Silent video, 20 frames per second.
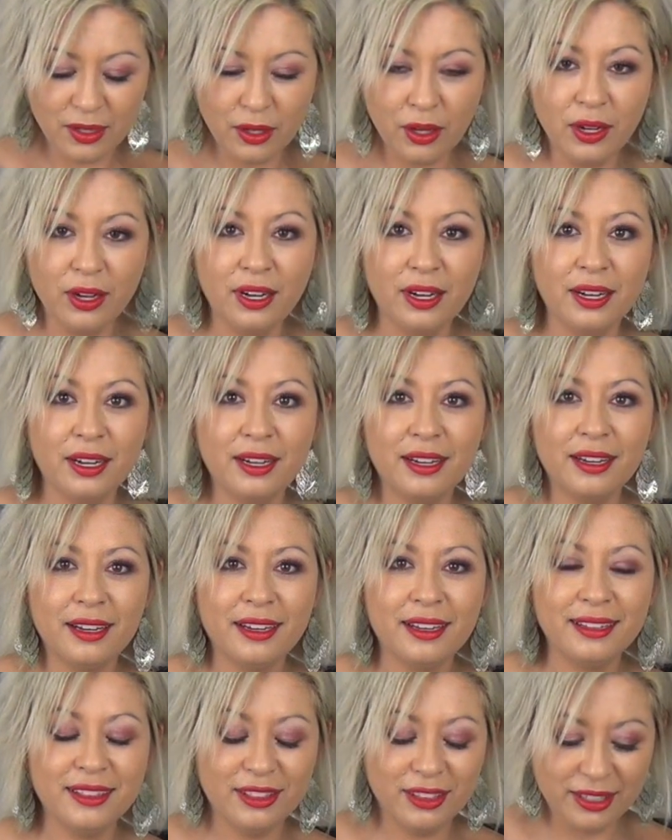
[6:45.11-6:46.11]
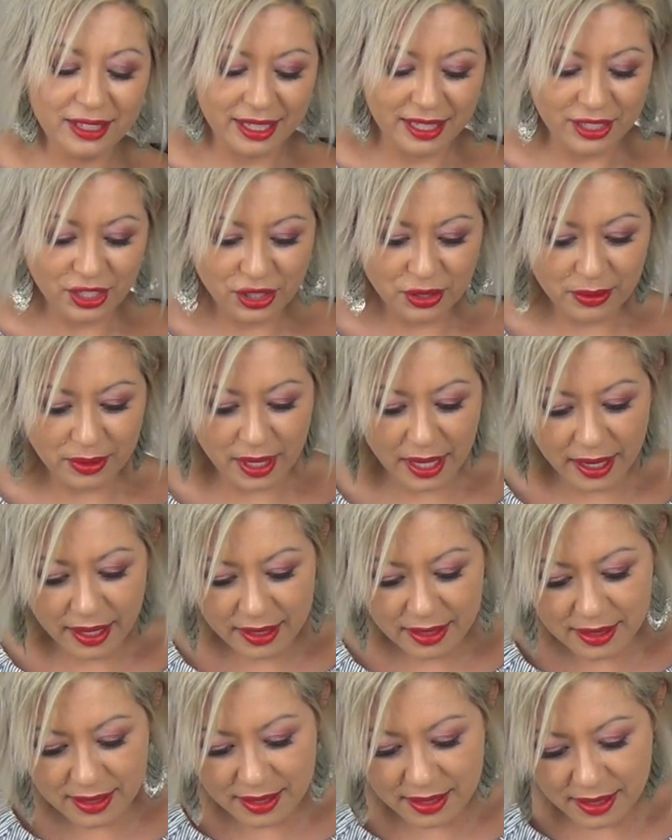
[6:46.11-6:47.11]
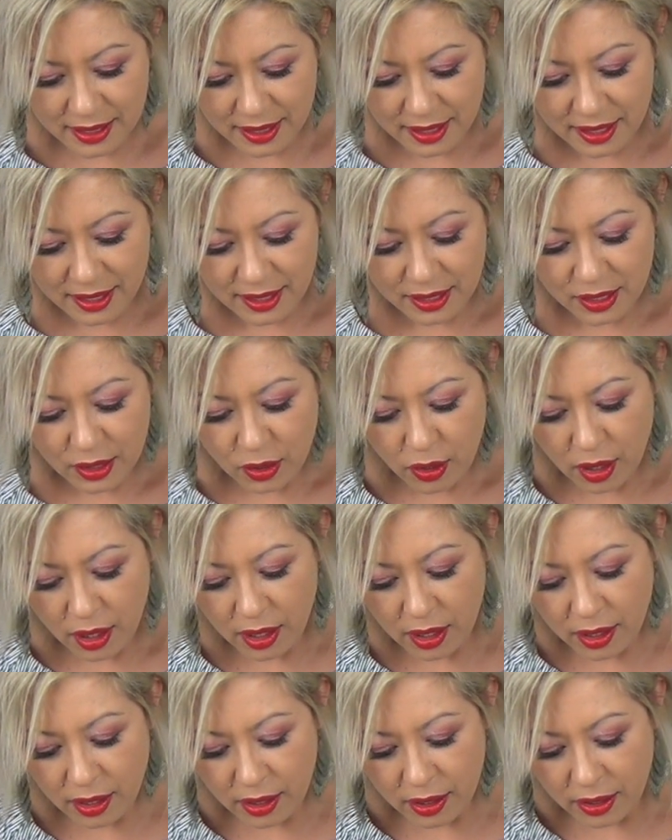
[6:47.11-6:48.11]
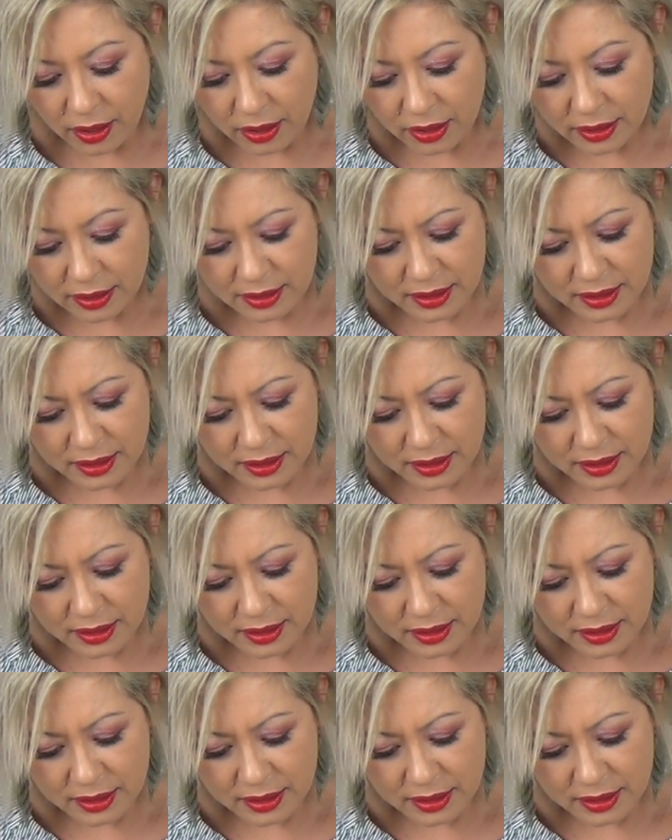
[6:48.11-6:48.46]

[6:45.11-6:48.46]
Oh, look at you guys. Oh,